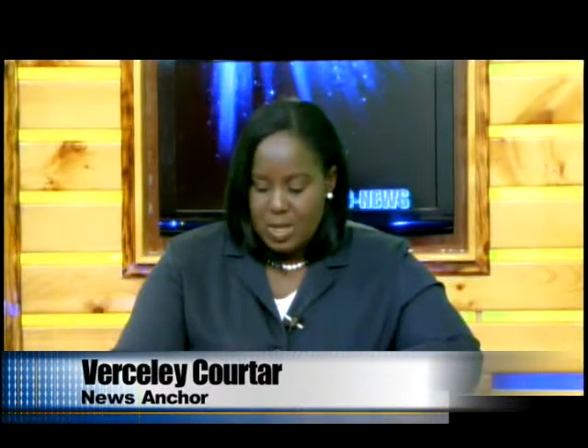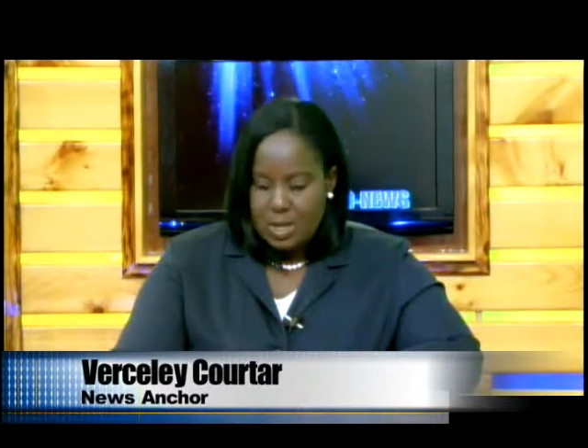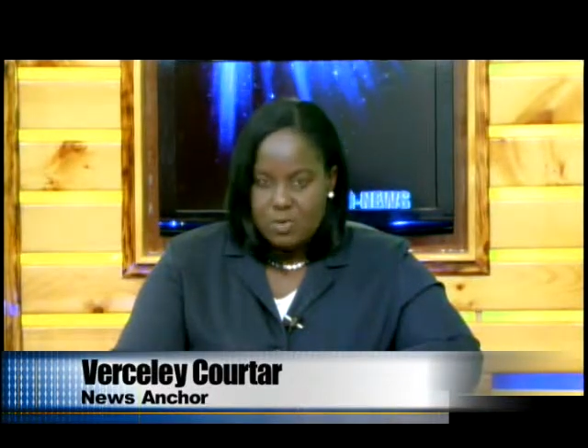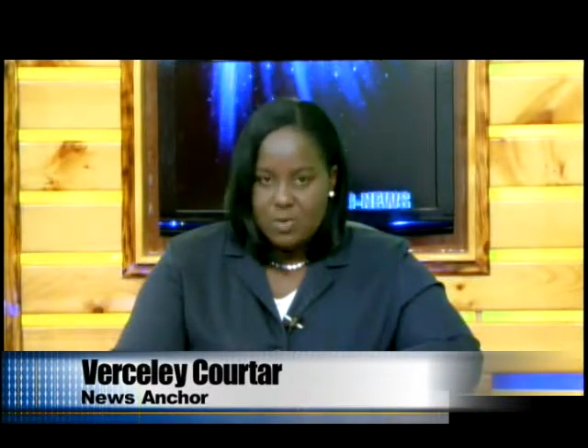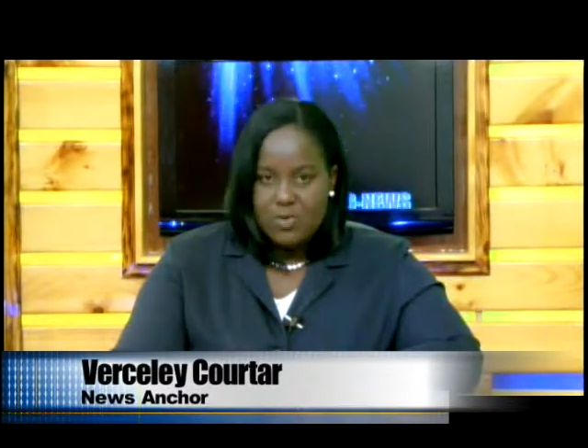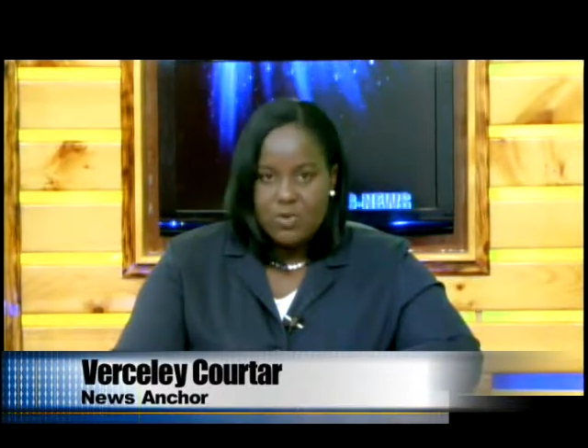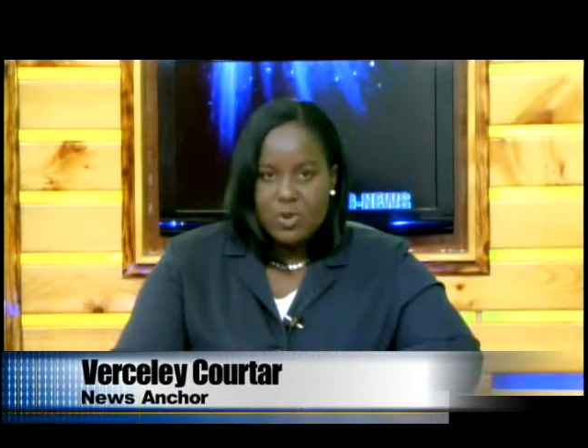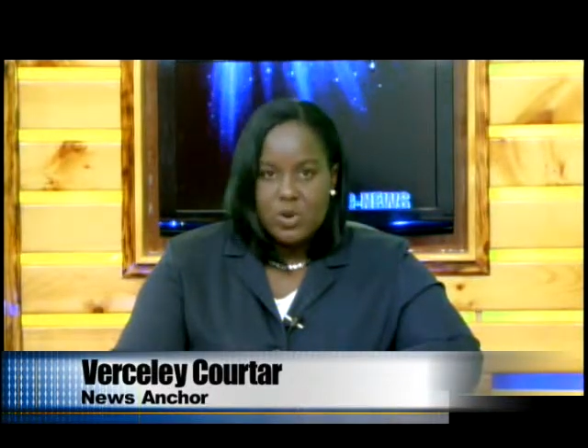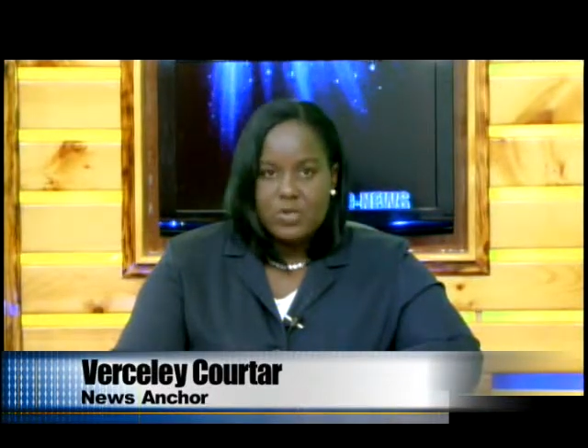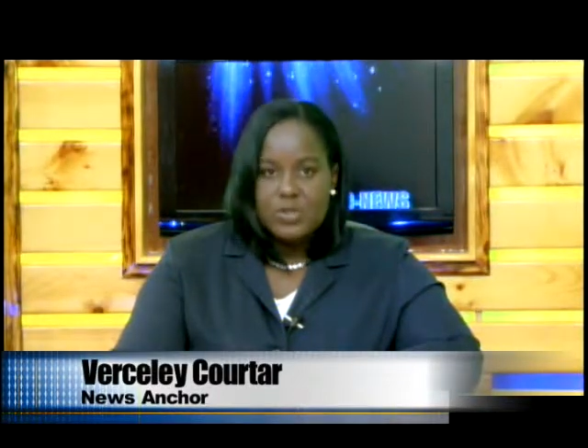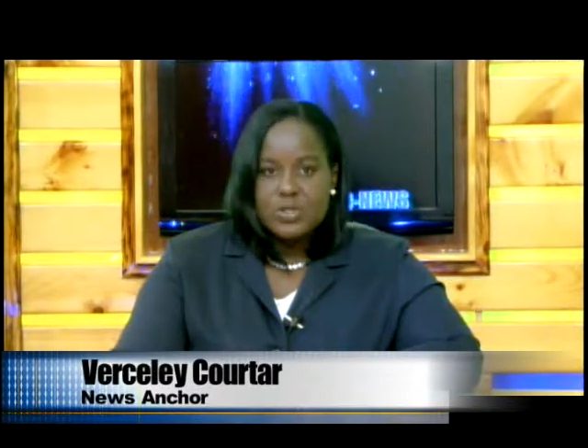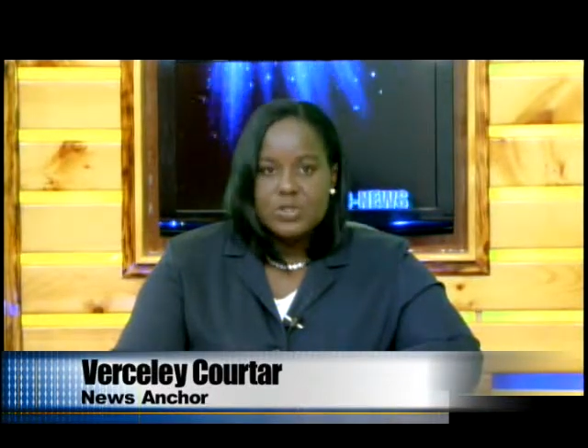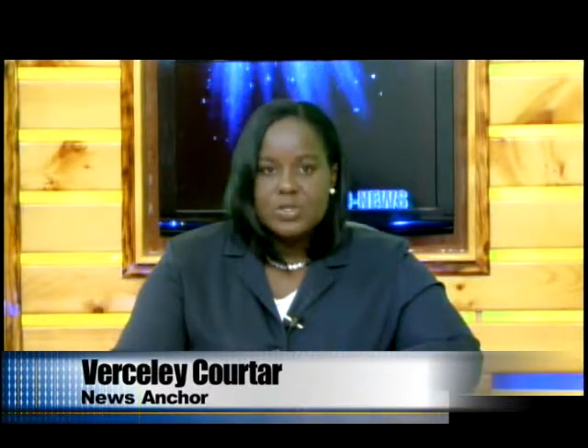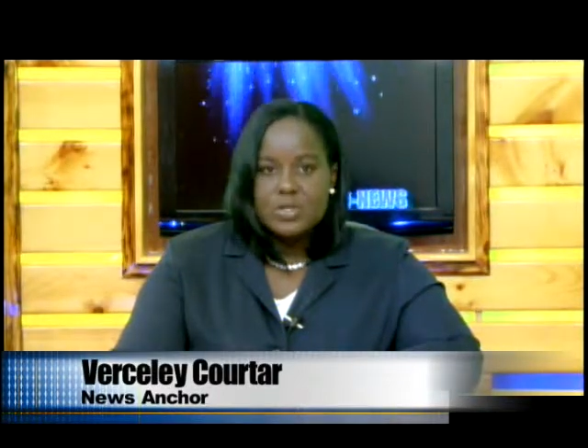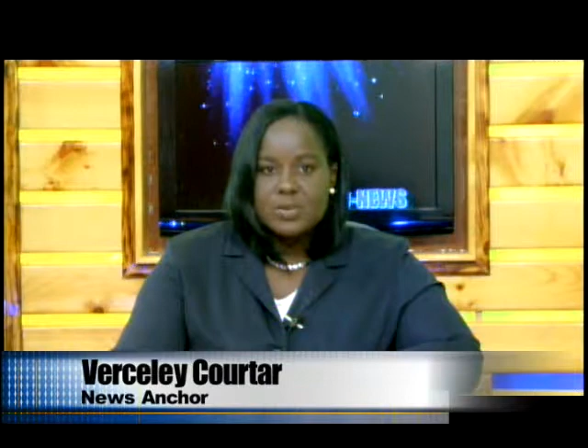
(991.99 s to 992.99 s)
Moving over
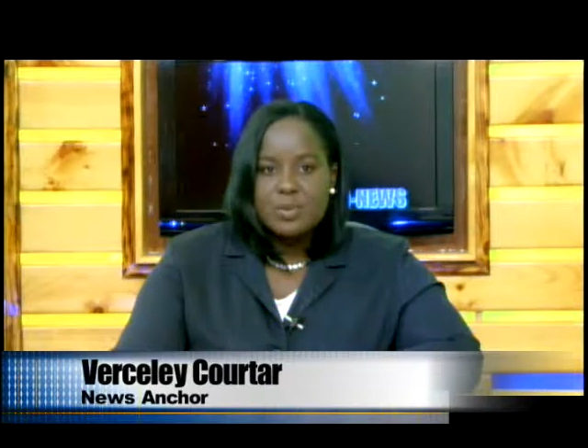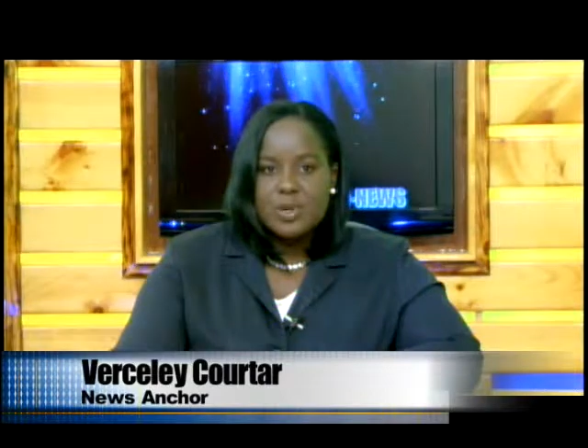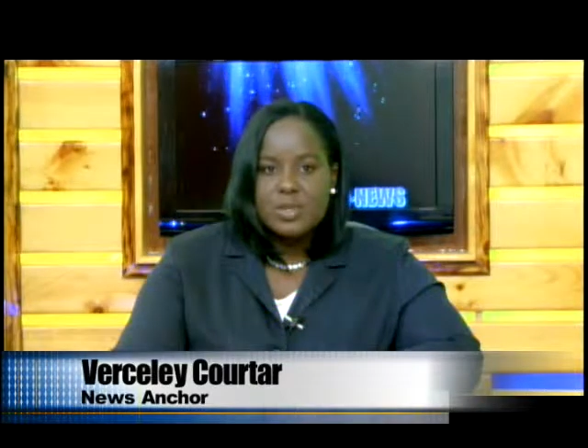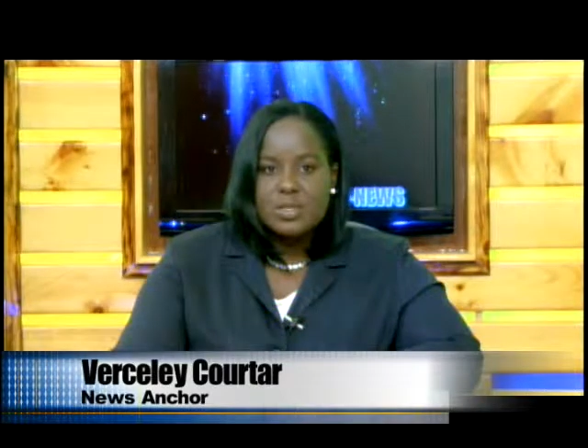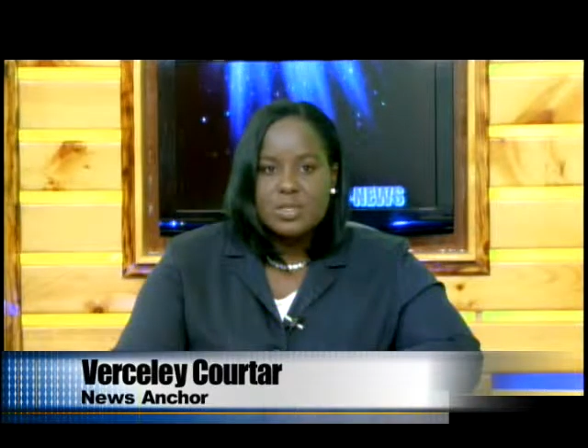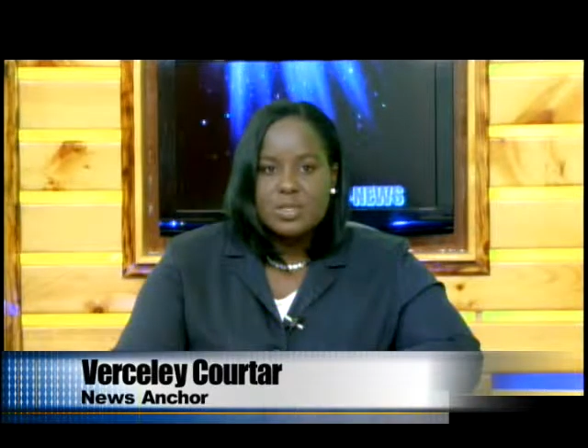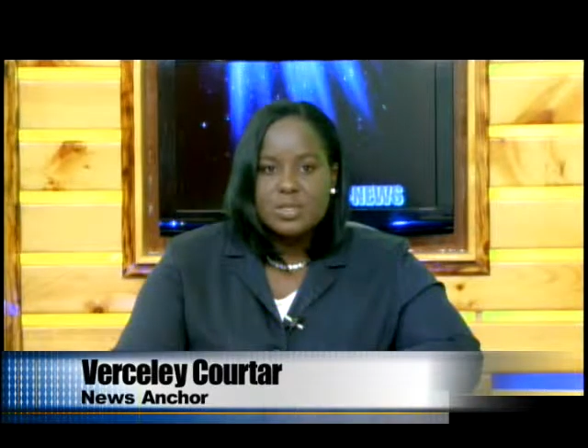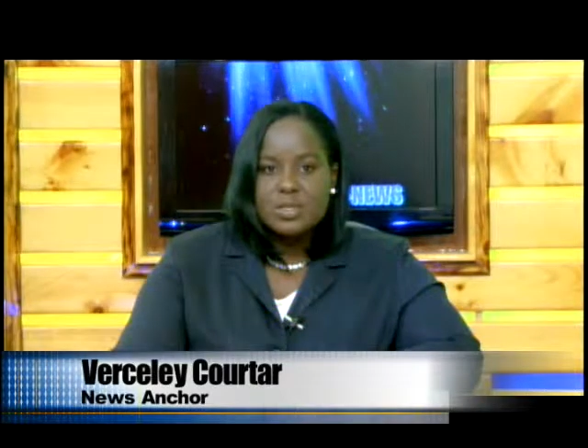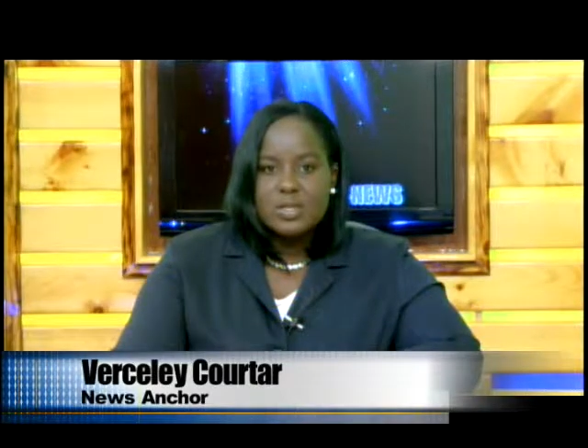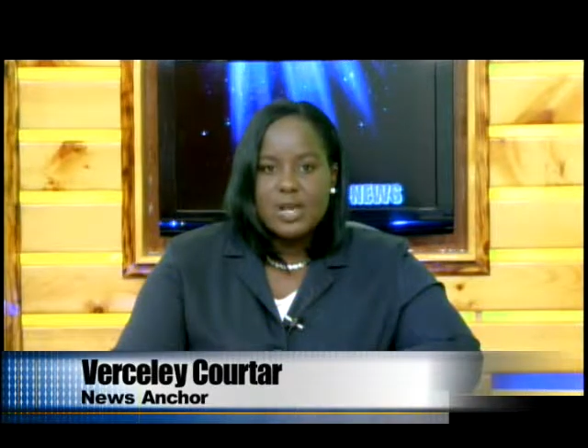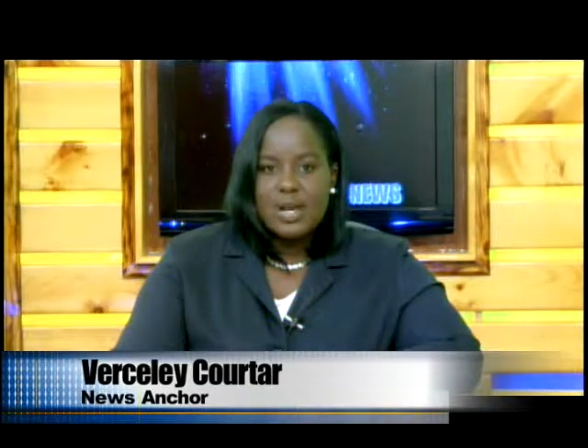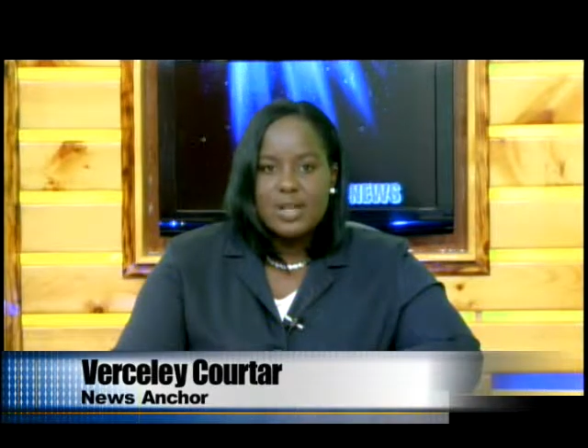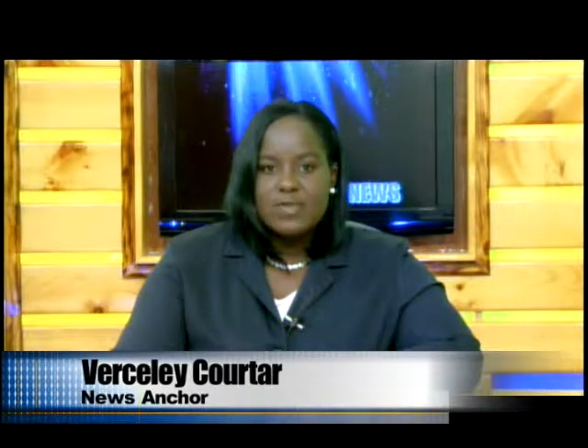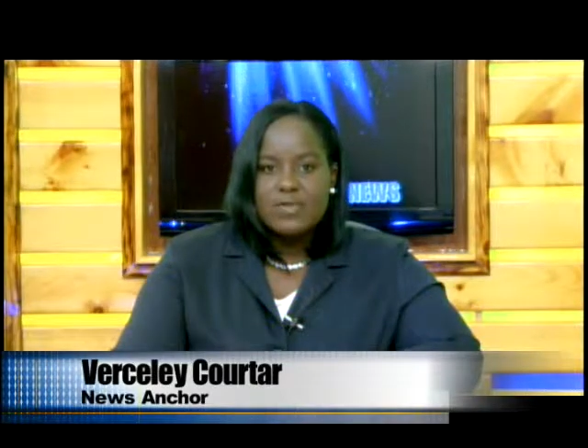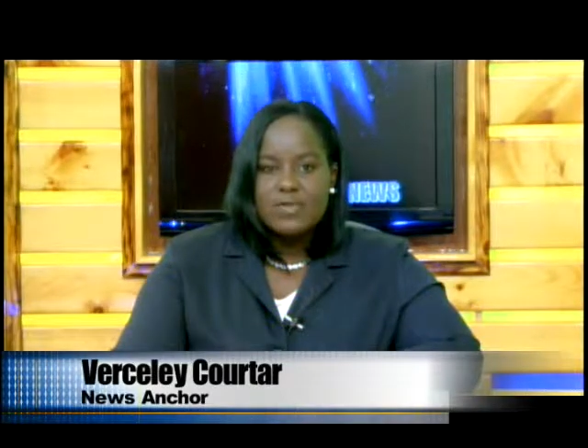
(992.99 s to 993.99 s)
to St. Martin tonight,